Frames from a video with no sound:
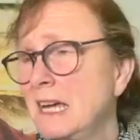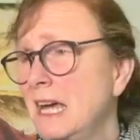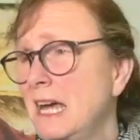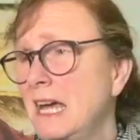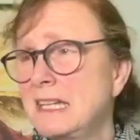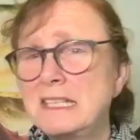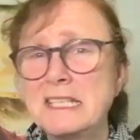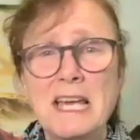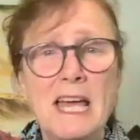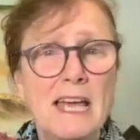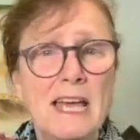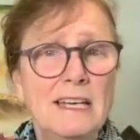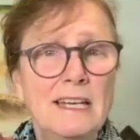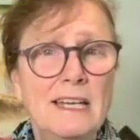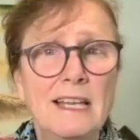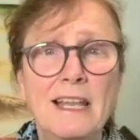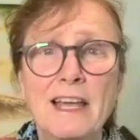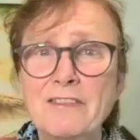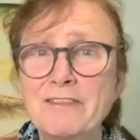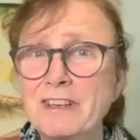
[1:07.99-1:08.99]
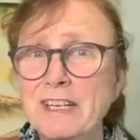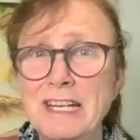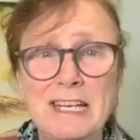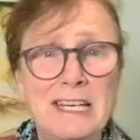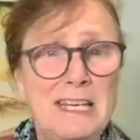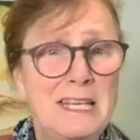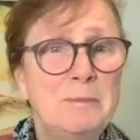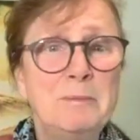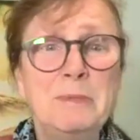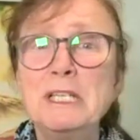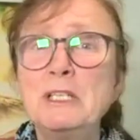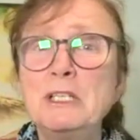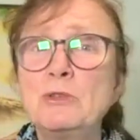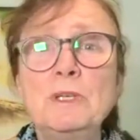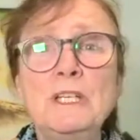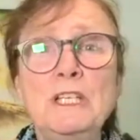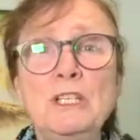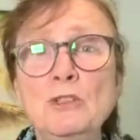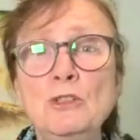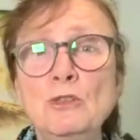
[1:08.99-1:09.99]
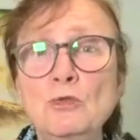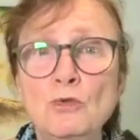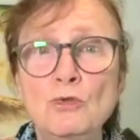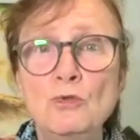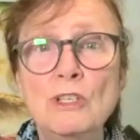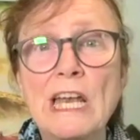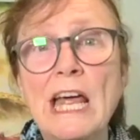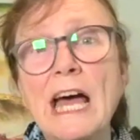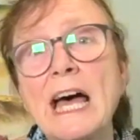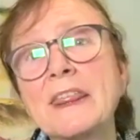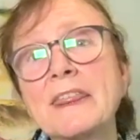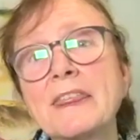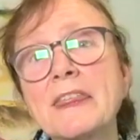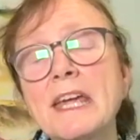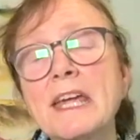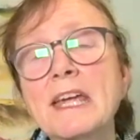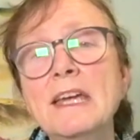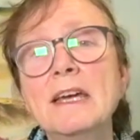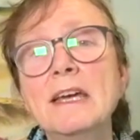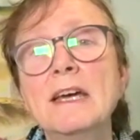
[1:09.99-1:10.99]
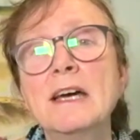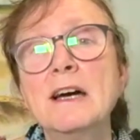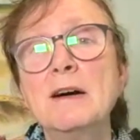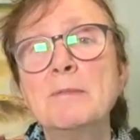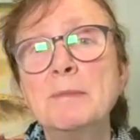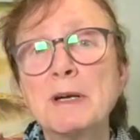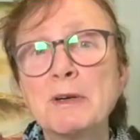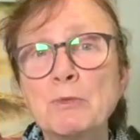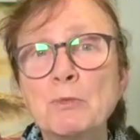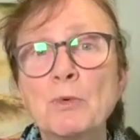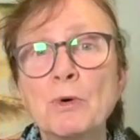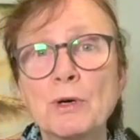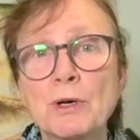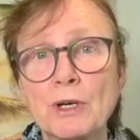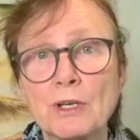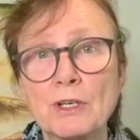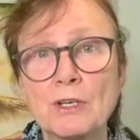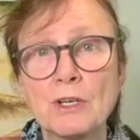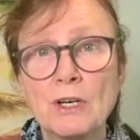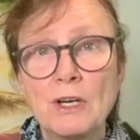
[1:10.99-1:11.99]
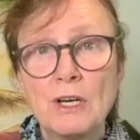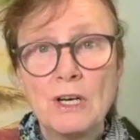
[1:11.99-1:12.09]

at 10, 11, and in between, you do nothing but work